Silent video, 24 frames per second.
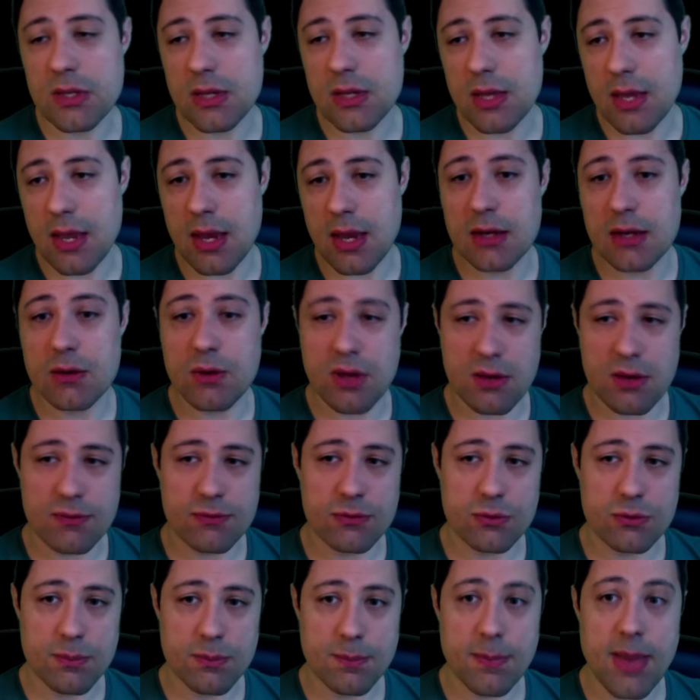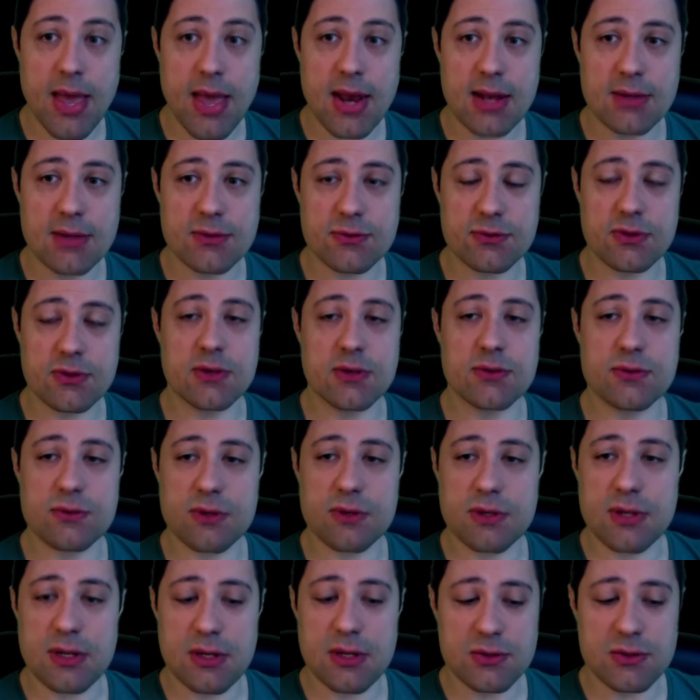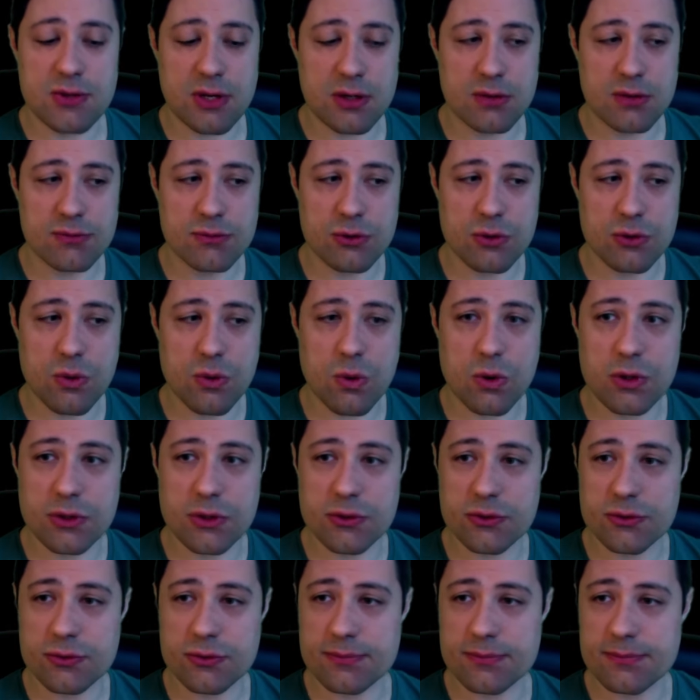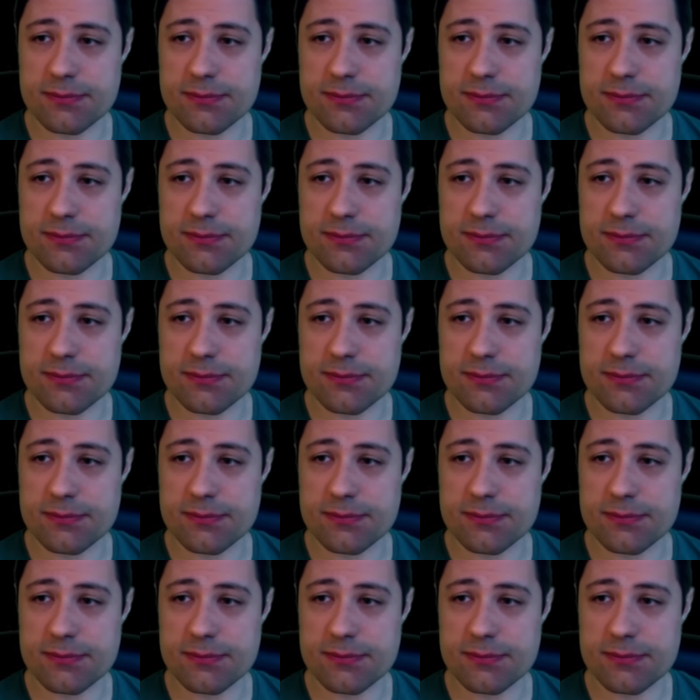and you have to balance this in the design of your course.